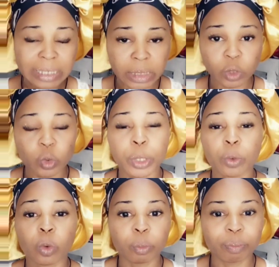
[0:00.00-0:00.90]
When he was
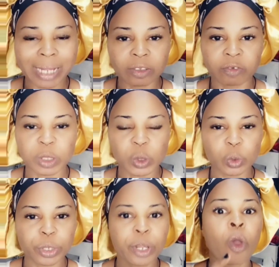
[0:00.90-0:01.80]
sick, I never
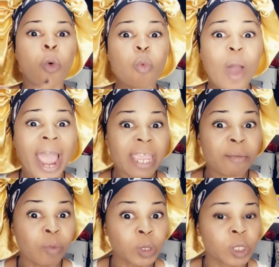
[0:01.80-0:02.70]
wanted to visit
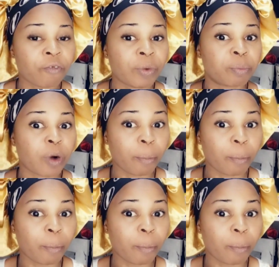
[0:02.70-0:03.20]
because